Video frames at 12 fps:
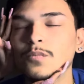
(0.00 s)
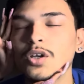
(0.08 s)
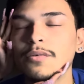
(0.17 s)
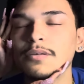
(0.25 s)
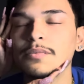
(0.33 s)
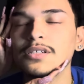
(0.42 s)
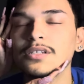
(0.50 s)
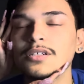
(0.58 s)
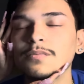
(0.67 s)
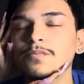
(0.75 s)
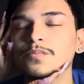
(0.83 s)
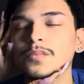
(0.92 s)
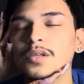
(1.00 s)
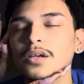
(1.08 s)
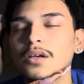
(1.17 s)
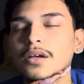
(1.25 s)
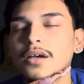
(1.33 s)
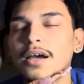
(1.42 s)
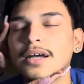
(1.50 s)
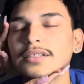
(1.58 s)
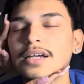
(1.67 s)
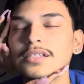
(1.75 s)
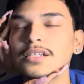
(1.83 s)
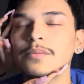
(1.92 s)
you already messing up. Yeah. At
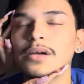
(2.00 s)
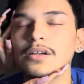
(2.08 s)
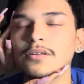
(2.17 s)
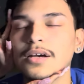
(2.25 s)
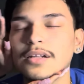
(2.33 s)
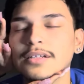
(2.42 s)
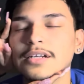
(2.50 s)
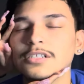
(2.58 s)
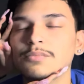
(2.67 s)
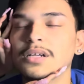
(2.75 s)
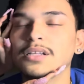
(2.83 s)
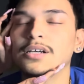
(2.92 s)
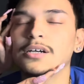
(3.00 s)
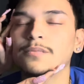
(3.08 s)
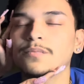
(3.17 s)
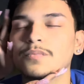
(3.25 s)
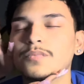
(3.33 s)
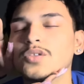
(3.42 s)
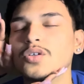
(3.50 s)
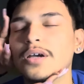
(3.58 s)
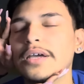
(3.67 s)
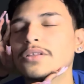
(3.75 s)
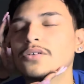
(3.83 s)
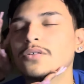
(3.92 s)
that time, I didn't know how to dance banda, so
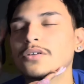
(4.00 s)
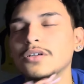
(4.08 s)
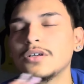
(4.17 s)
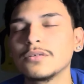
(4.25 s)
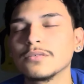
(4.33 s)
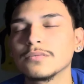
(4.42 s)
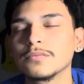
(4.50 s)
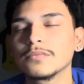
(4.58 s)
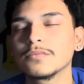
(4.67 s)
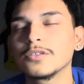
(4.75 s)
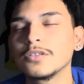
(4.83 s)
I told her no. You